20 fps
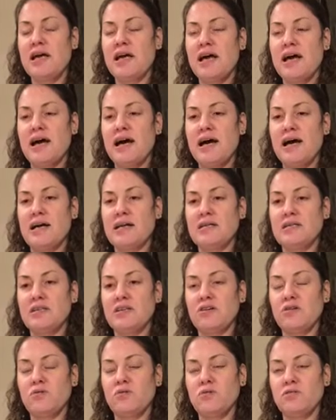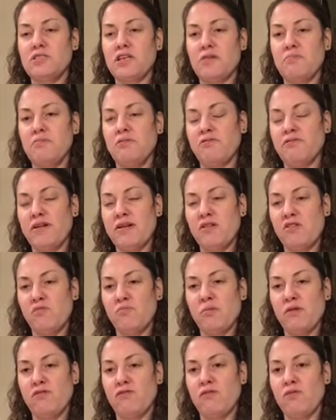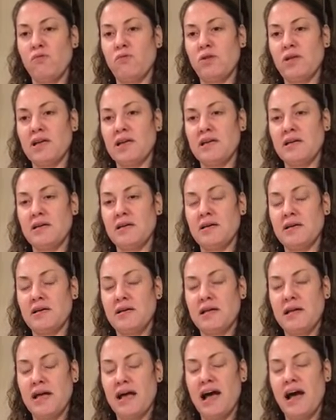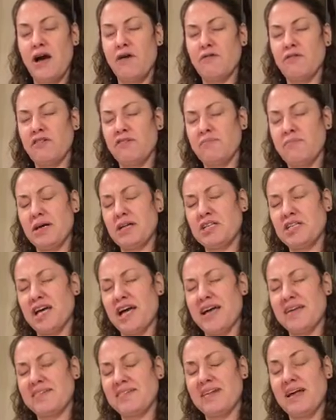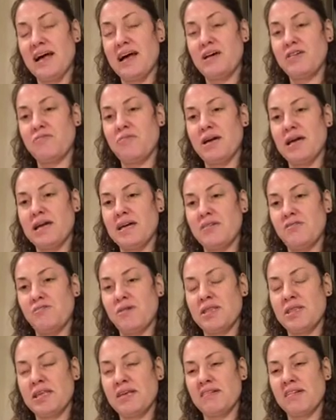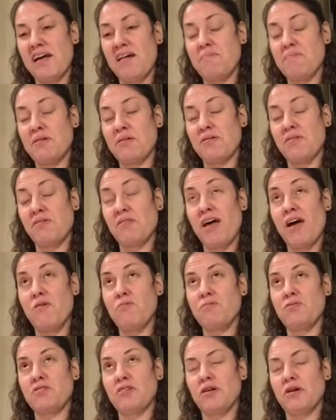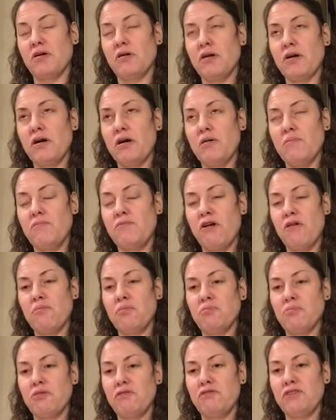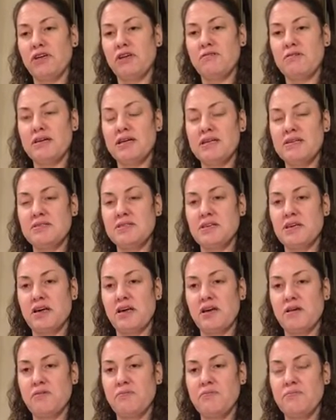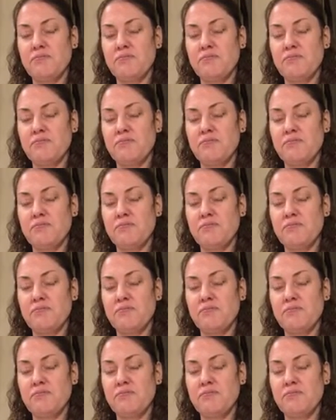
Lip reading: and it also prevents me falling out of my chair sideways when this happens. That was a problem a few years ago,